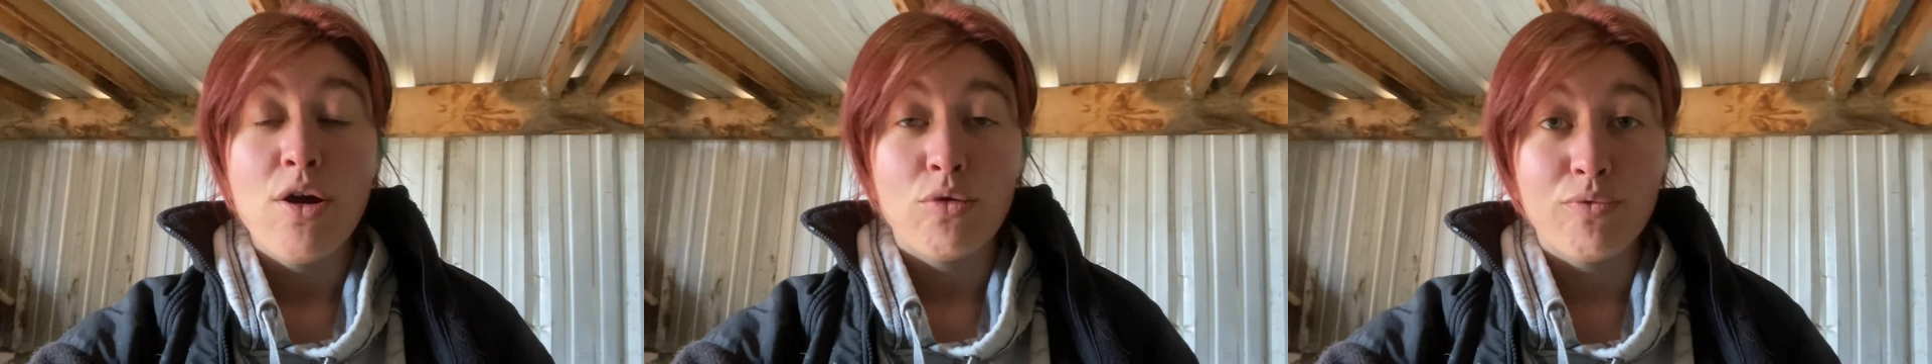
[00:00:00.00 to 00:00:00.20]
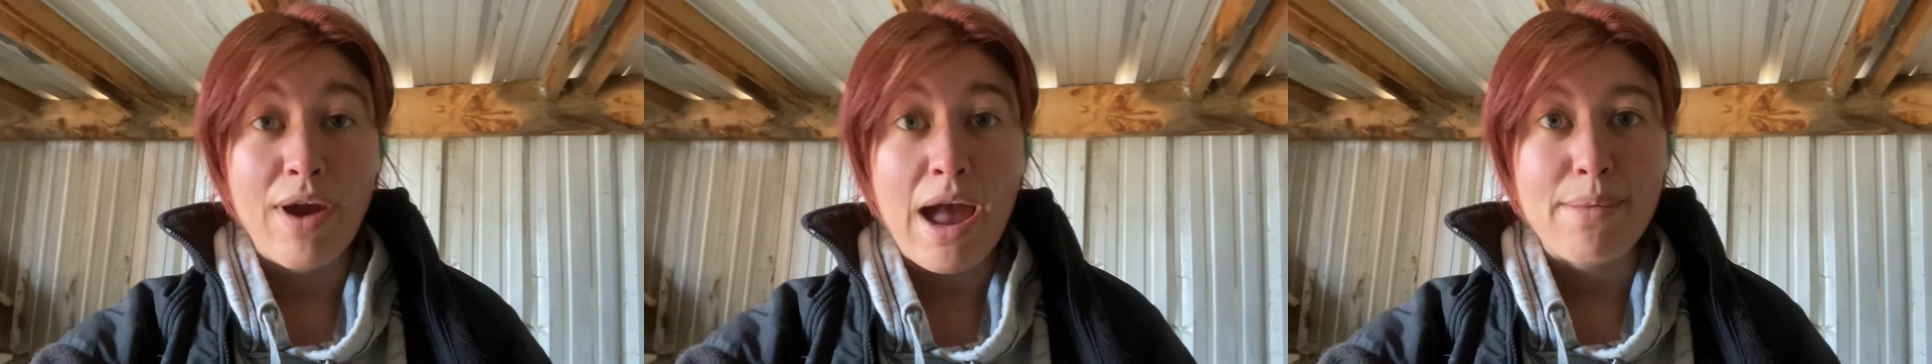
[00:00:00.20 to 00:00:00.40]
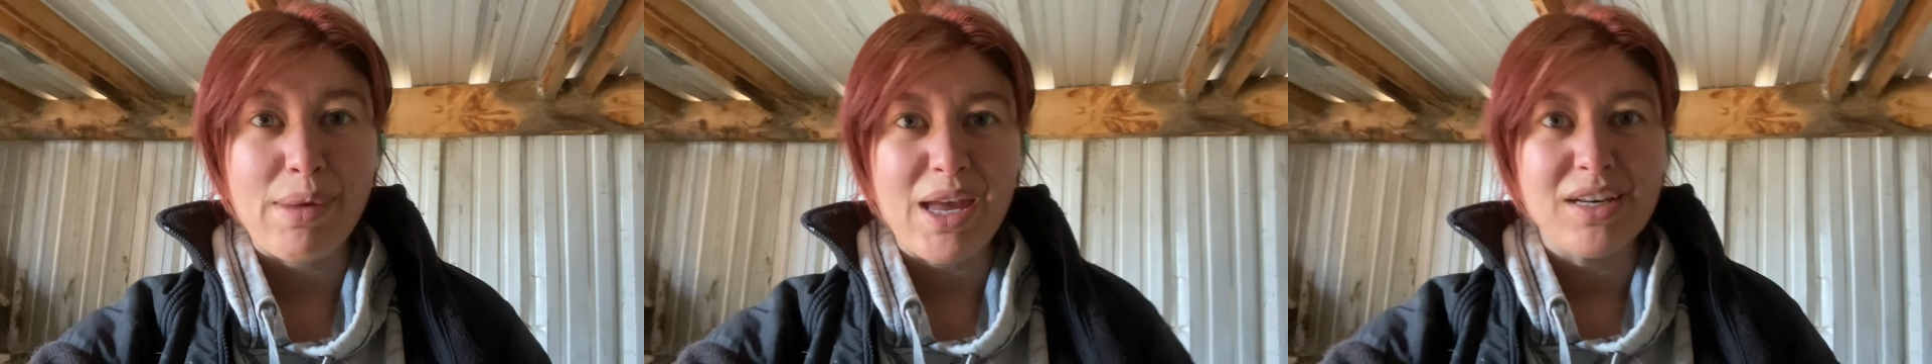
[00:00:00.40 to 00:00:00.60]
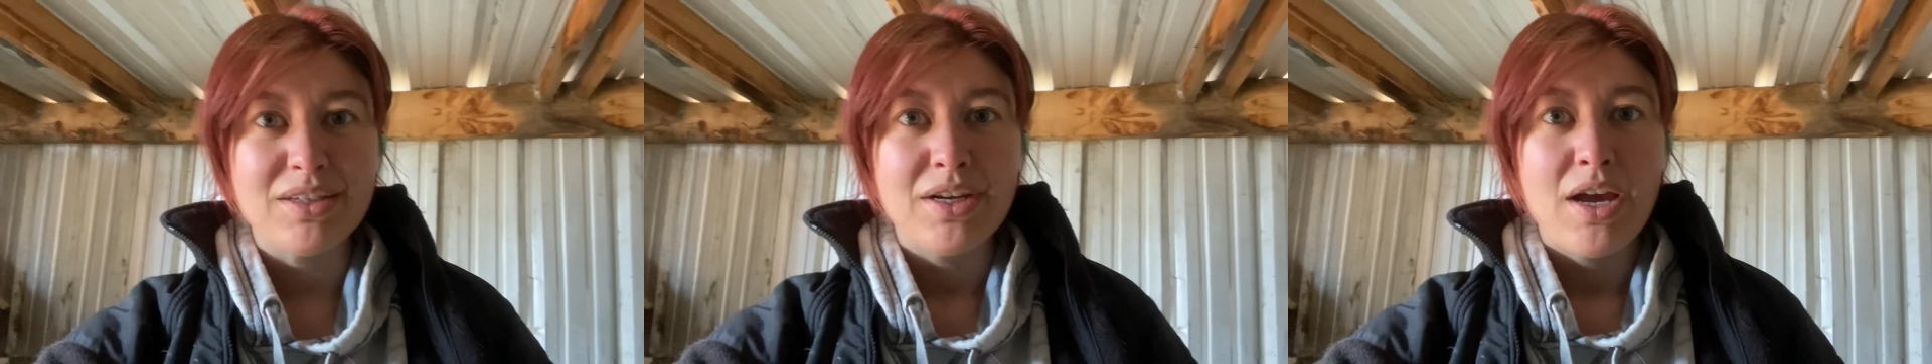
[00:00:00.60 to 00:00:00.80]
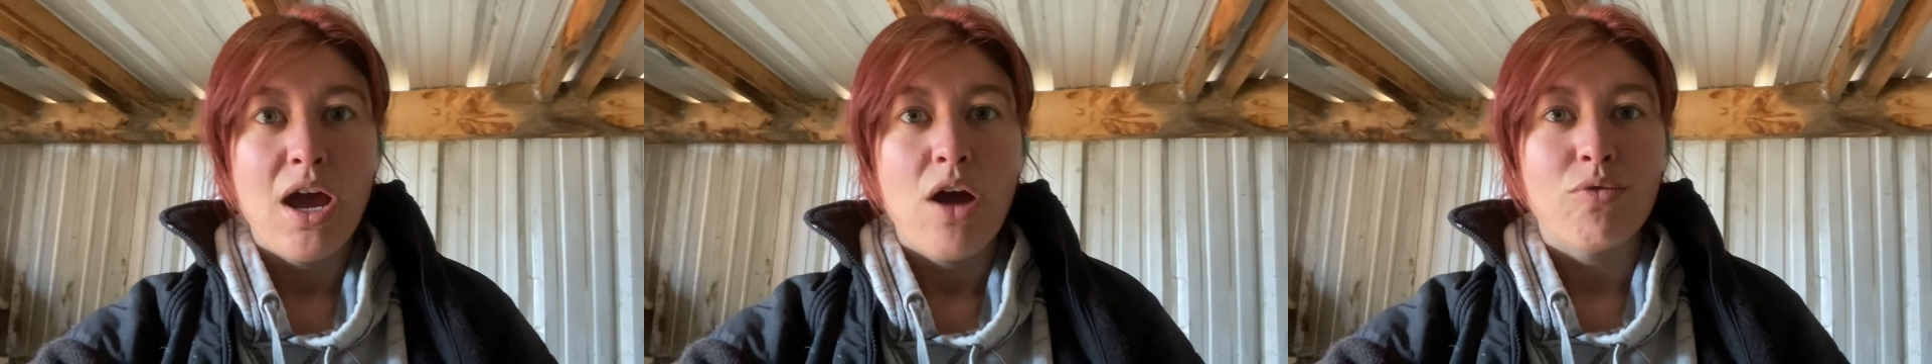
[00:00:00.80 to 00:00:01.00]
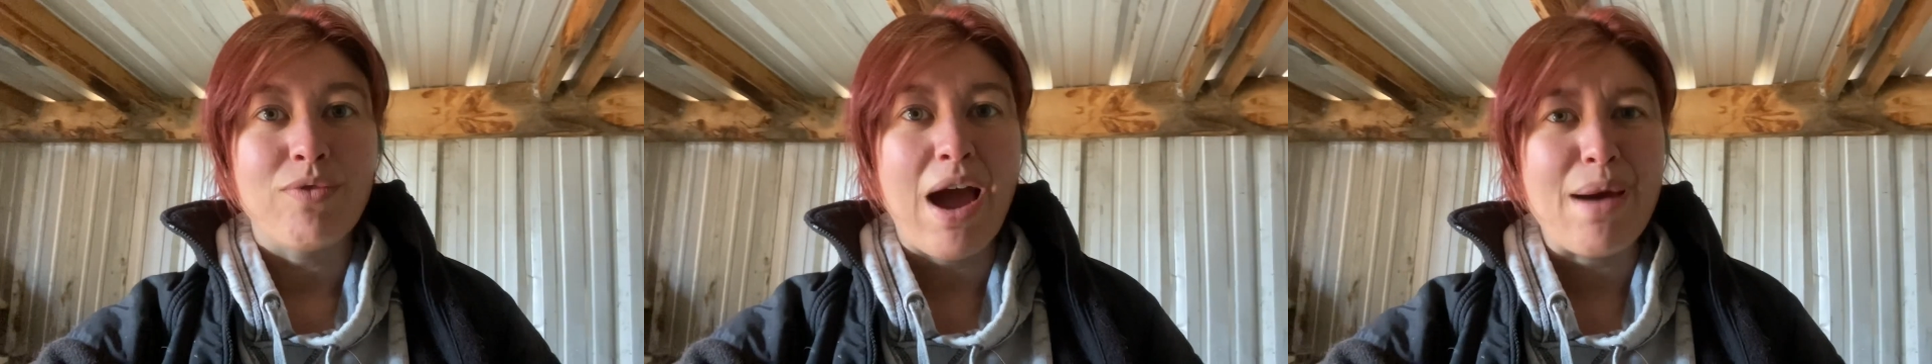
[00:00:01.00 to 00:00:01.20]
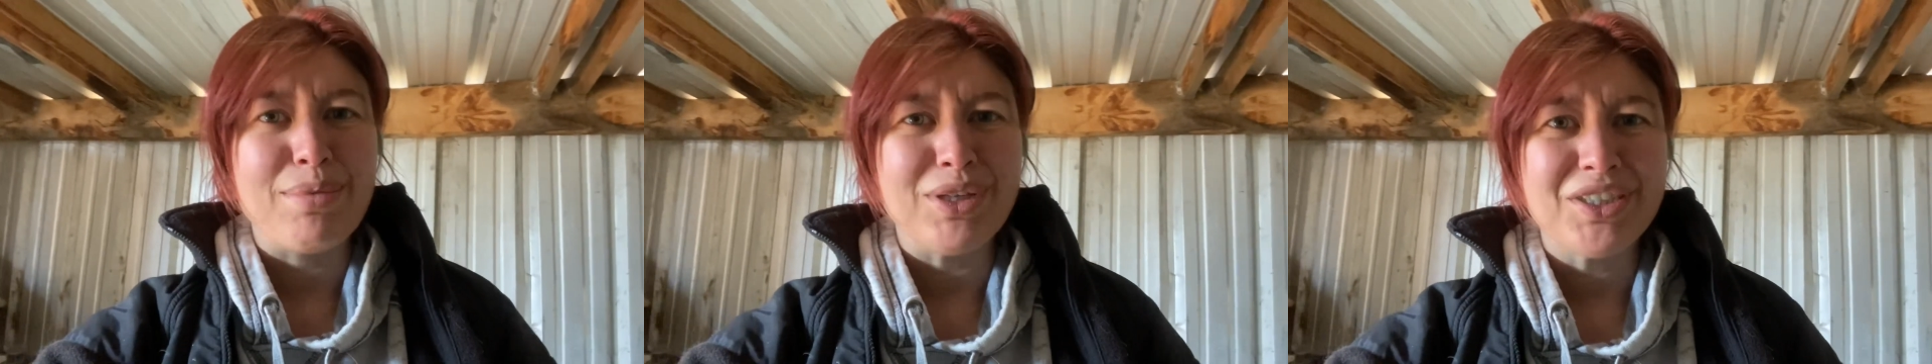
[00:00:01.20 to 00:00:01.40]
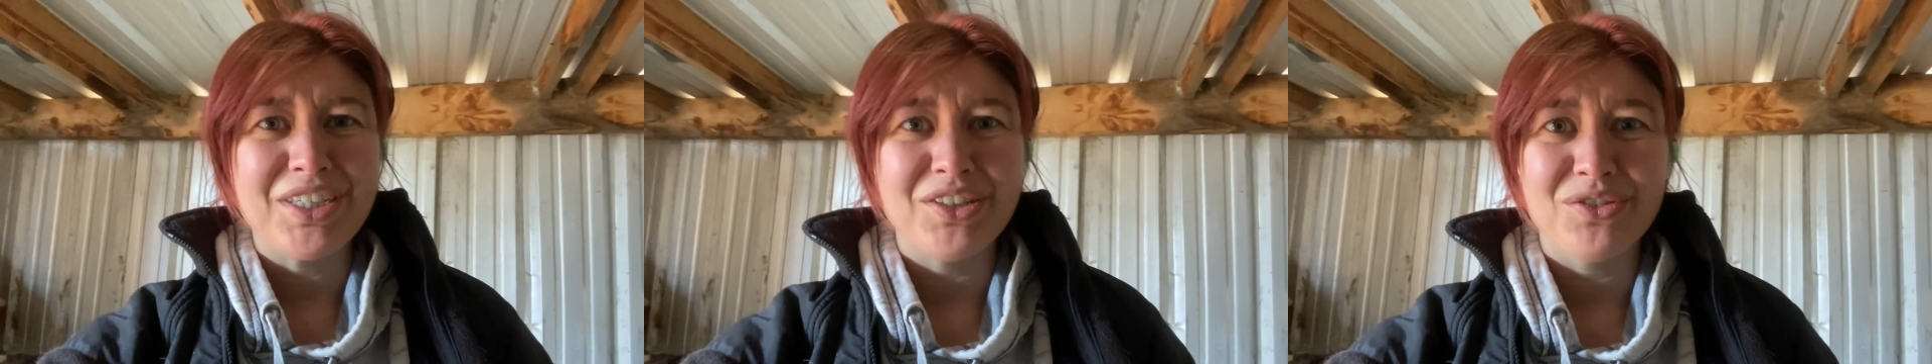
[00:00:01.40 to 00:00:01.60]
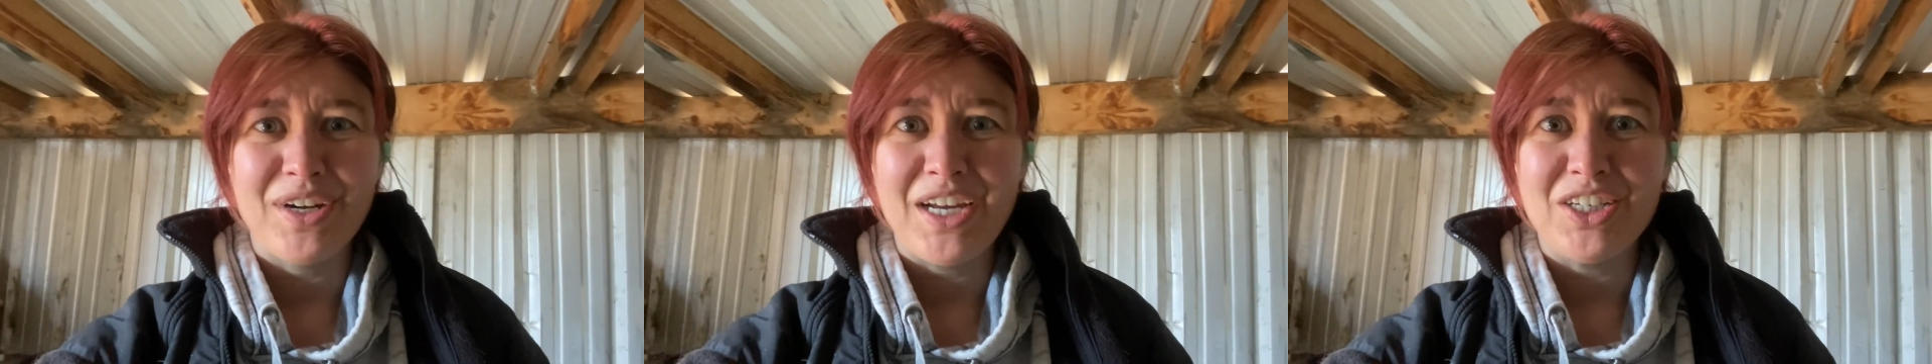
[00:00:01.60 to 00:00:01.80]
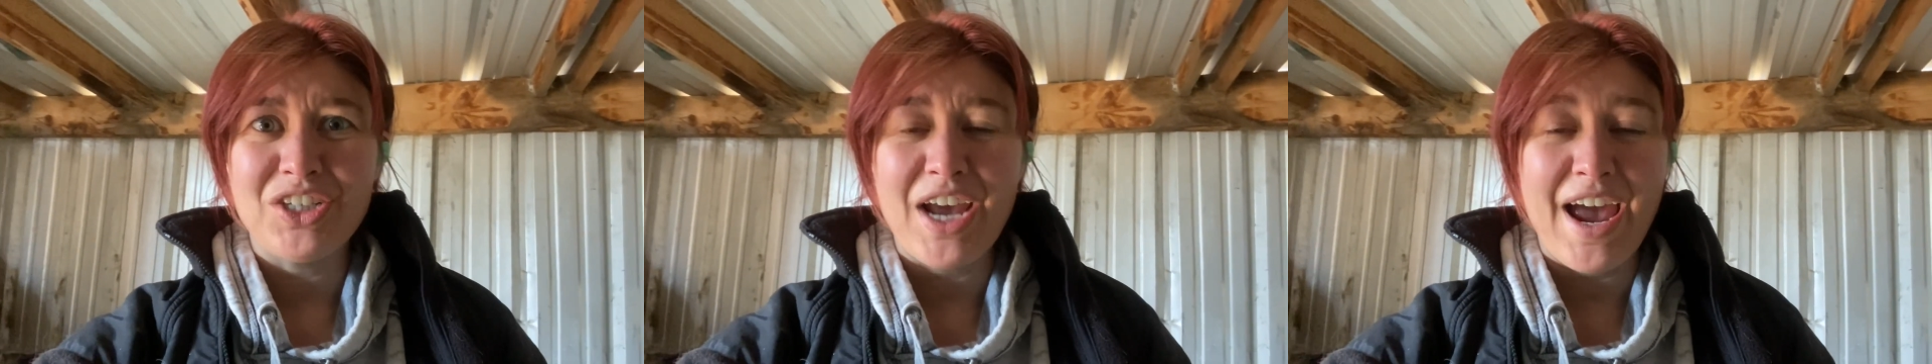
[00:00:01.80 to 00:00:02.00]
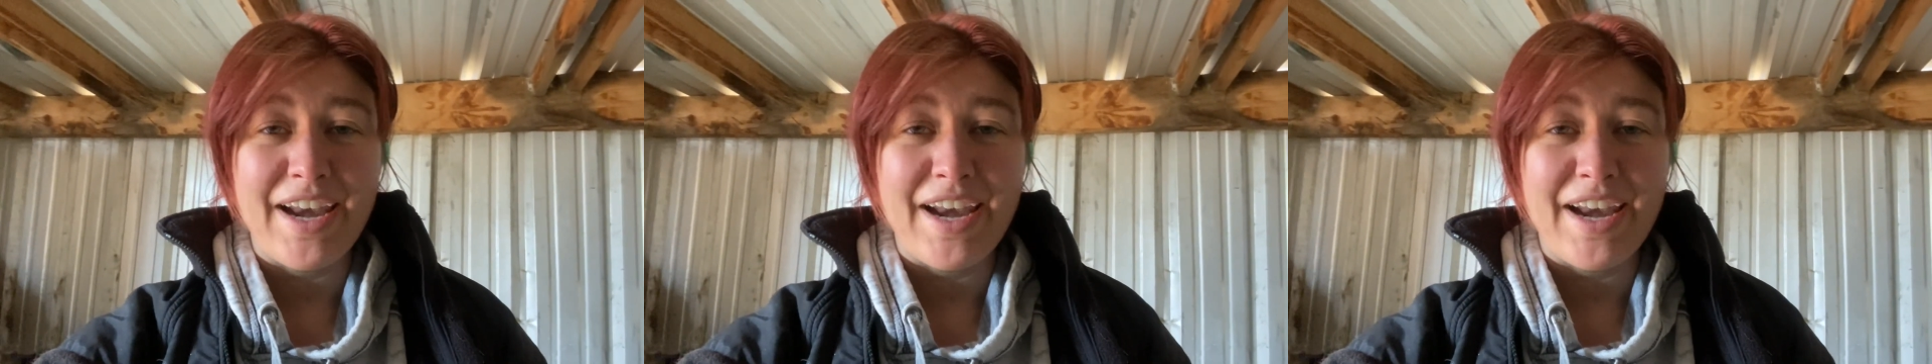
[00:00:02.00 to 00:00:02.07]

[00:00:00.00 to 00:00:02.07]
rabbit? Rabbits can range